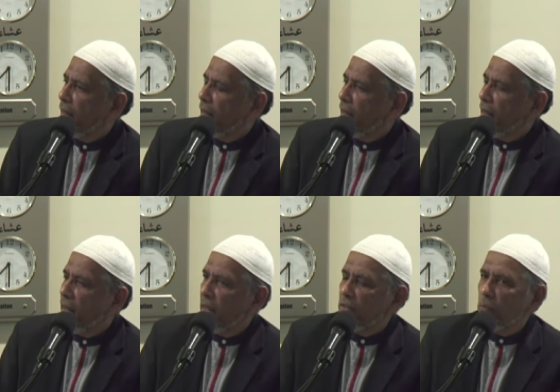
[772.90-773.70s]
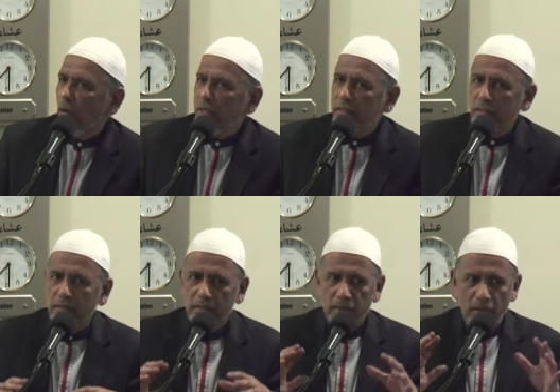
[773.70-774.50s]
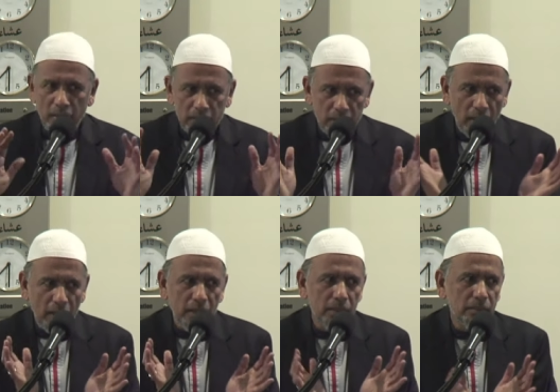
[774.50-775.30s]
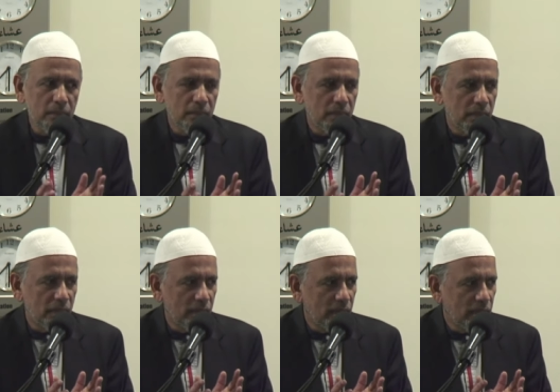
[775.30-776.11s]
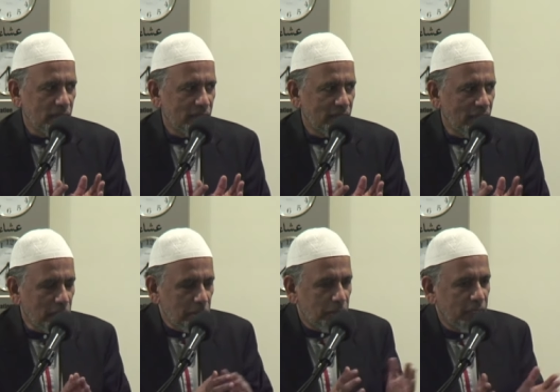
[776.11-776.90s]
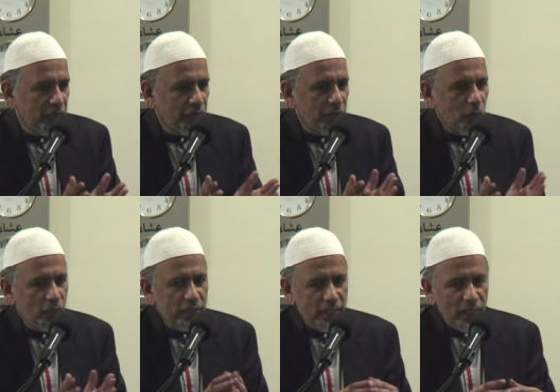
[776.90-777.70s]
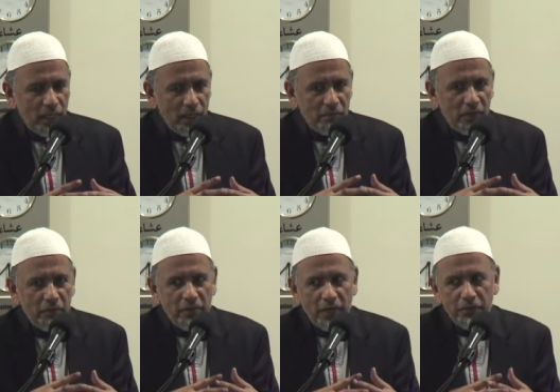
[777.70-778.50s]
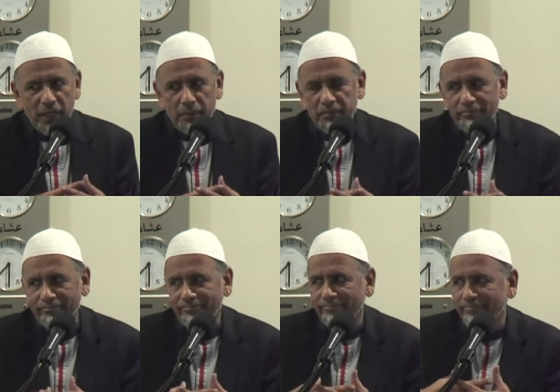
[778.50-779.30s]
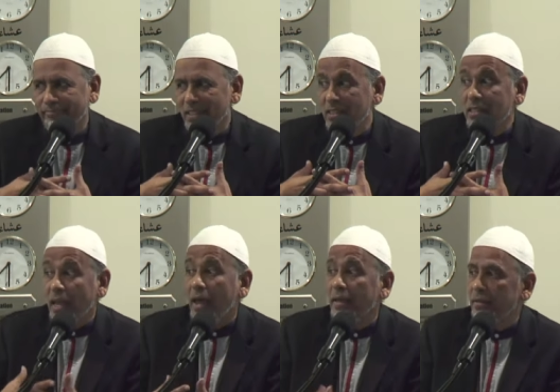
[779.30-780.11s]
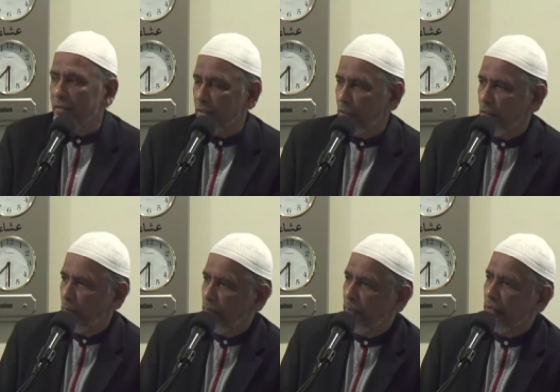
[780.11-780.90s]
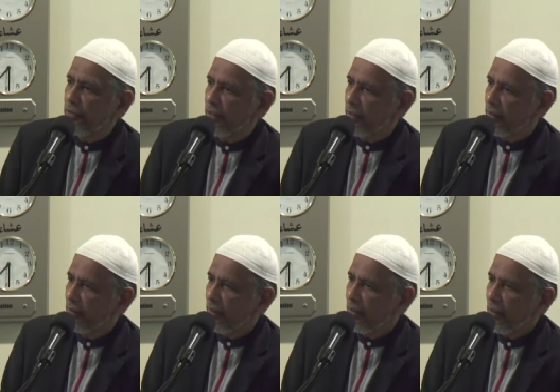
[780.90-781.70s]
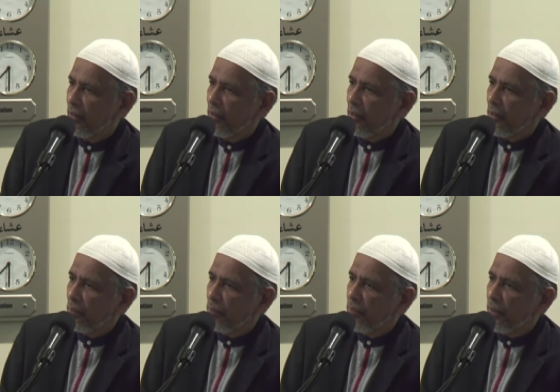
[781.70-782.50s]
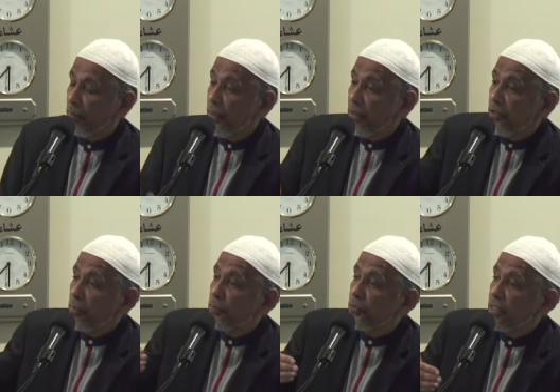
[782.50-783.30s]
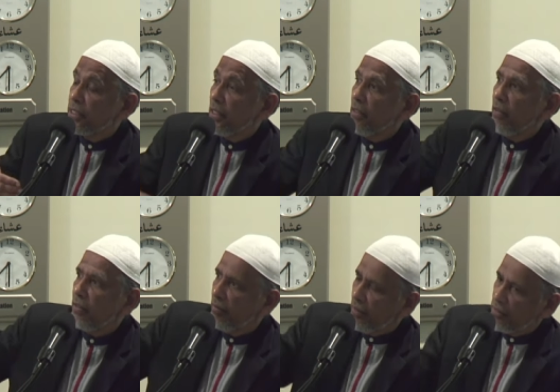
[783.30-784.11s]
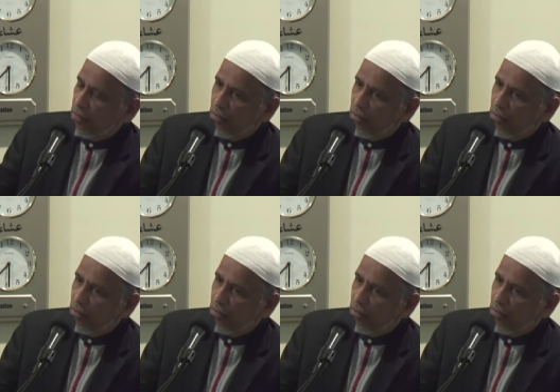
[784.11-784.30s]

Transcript: It was a time, that period was a, a very sad period, the period preceding this